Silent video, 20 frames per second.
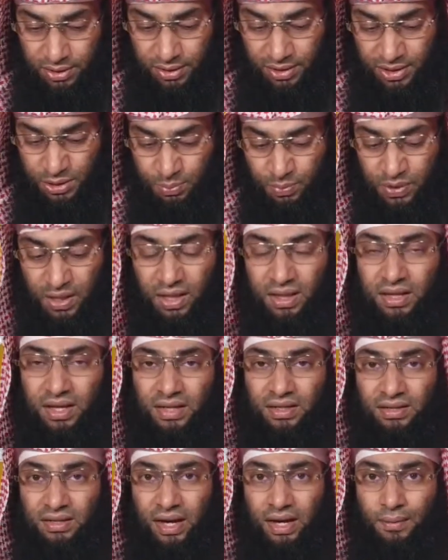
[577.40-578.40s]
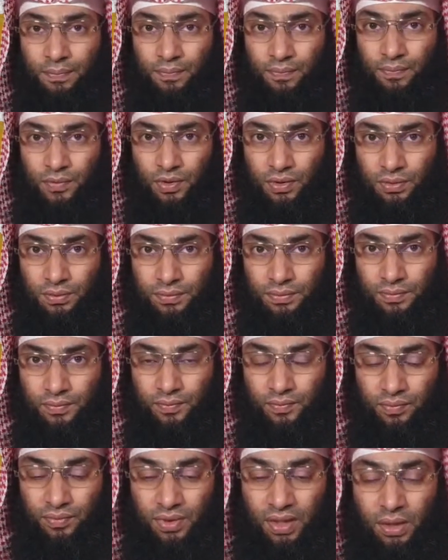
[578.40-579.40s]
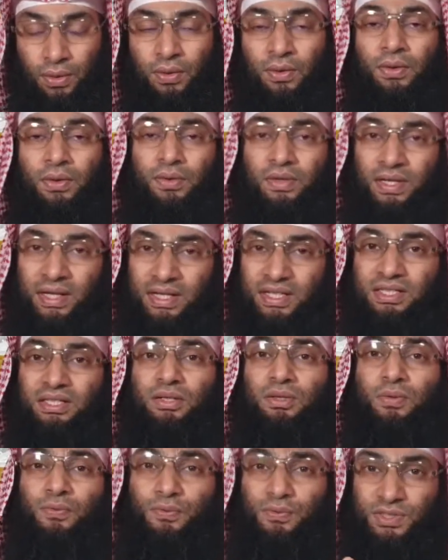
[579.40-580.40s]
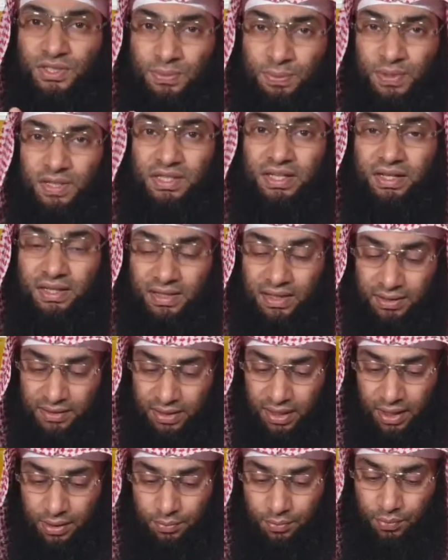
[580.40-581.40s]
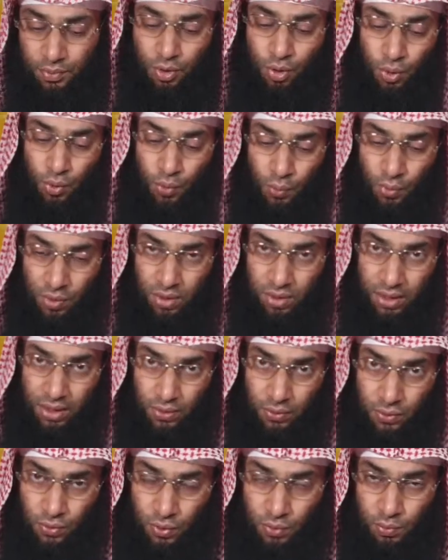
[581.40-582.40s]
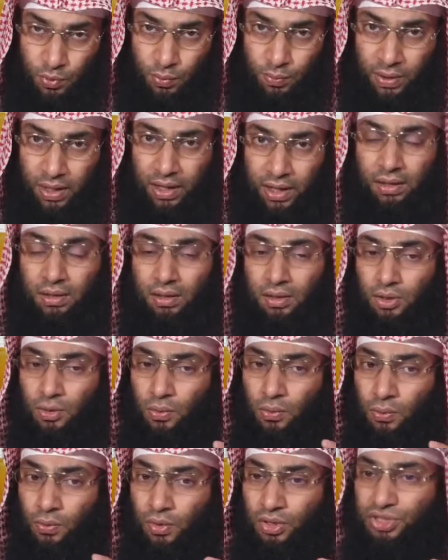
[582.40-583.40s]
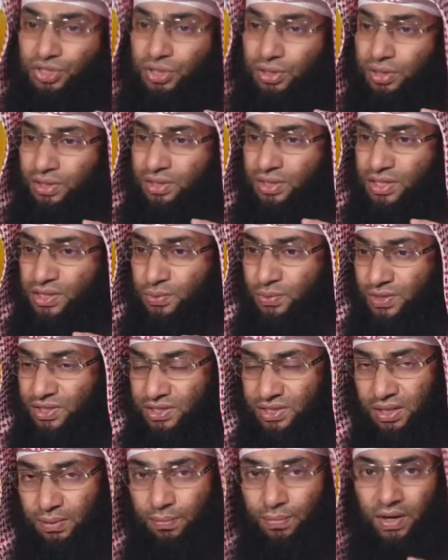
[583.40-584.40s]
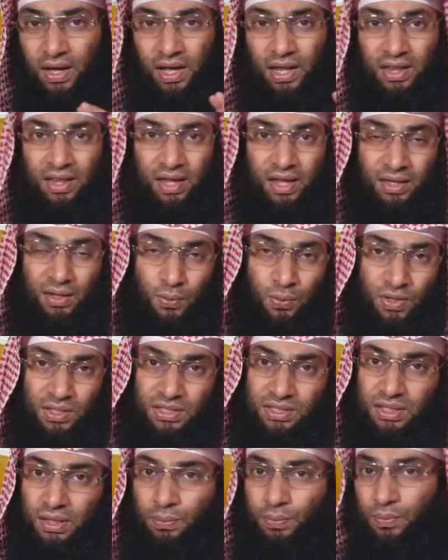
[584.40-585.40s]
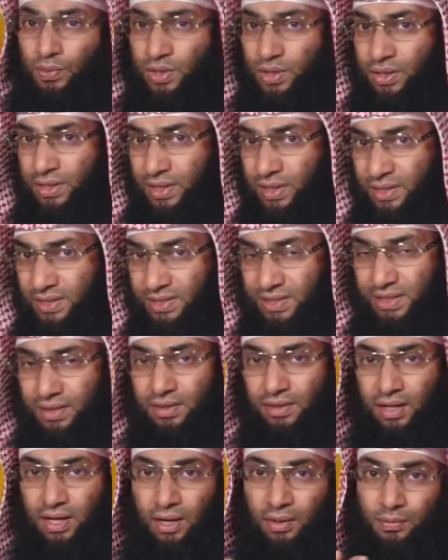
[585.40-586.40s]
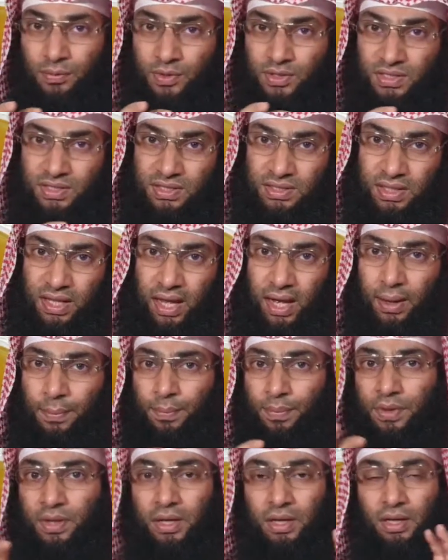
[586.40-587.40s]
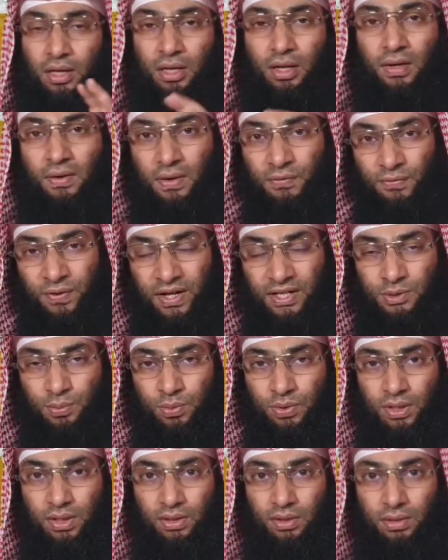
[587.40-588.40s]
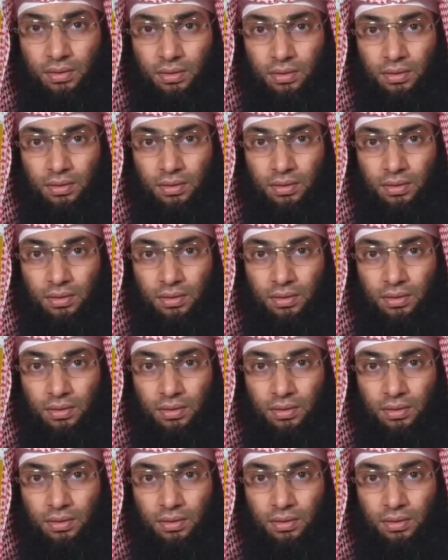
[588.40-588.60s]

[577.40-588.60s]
Spend that time, or instead of spending that time with your mobile, watching this WhatsApp and the other WhatsApp, Instagram, Snap, Facebook,